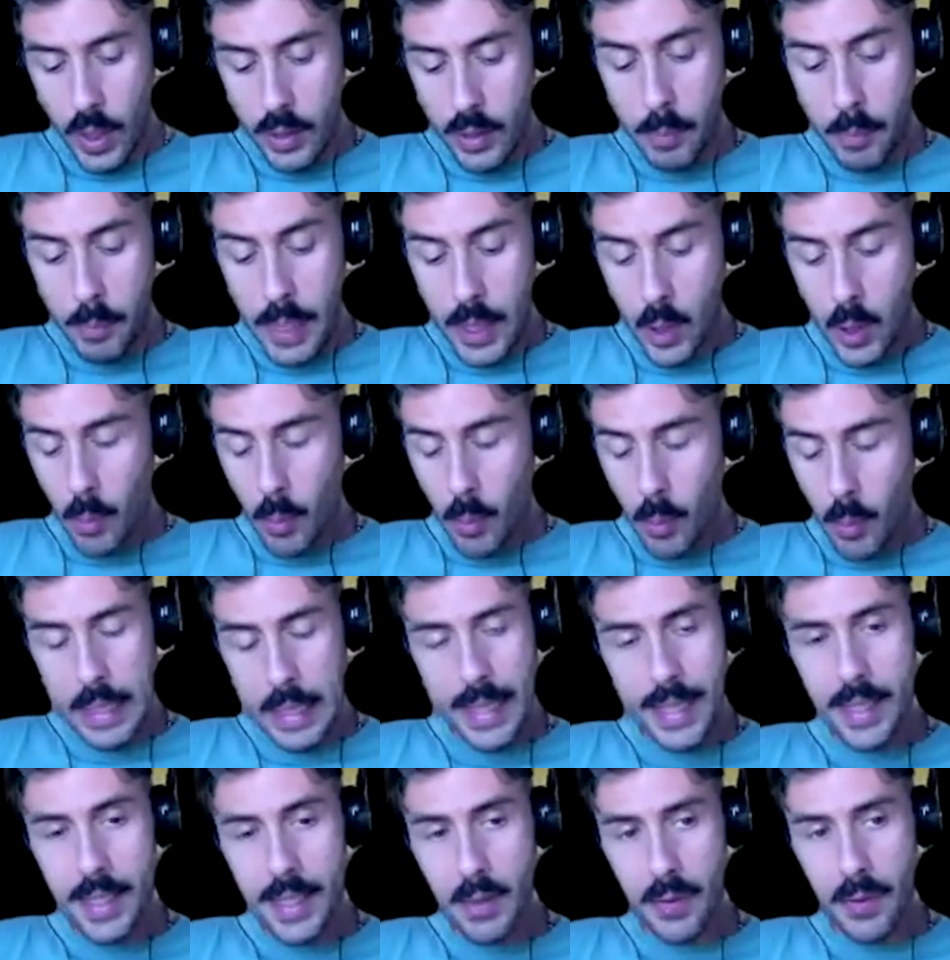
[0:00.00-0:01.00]
completely
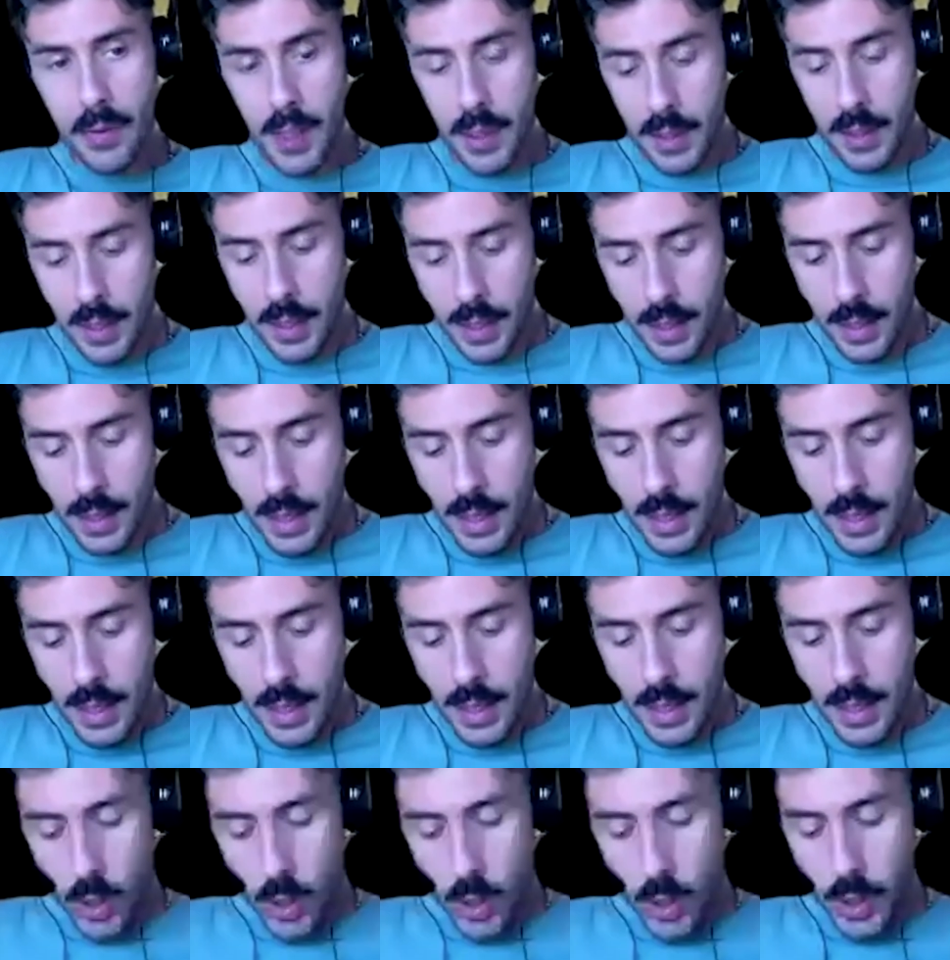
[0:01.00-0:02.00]
different than how
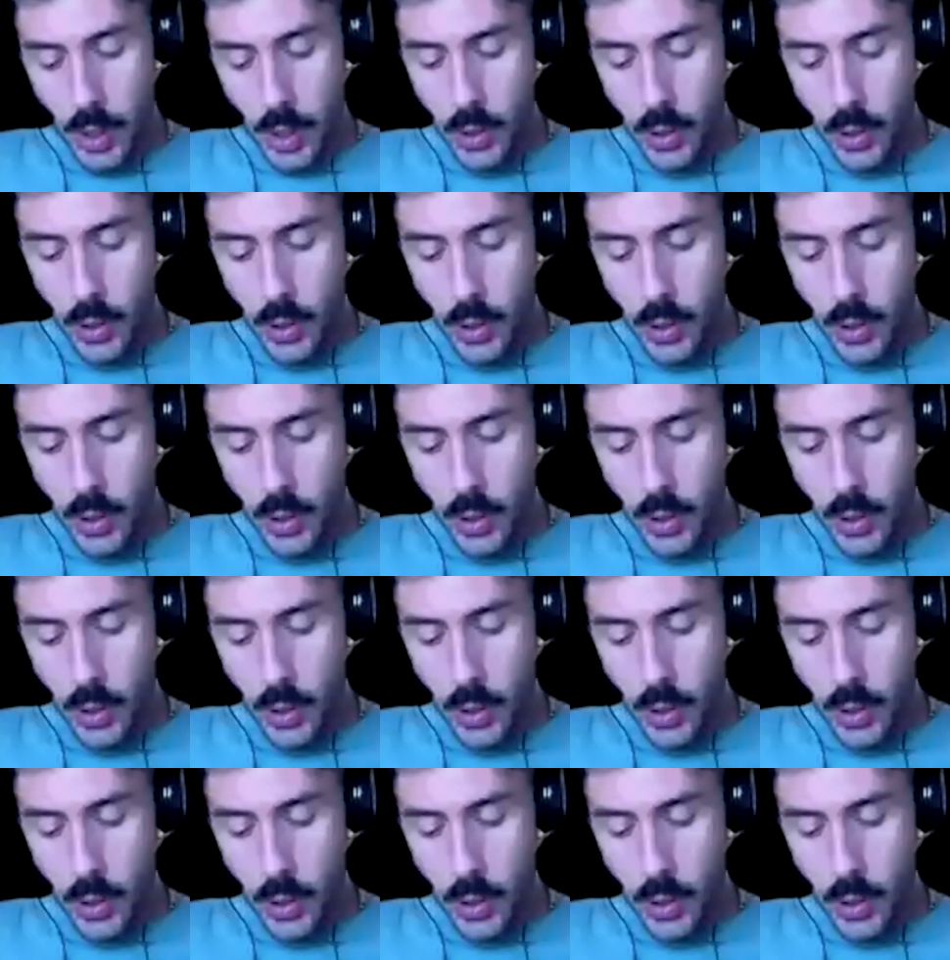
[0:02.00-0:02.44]
we were used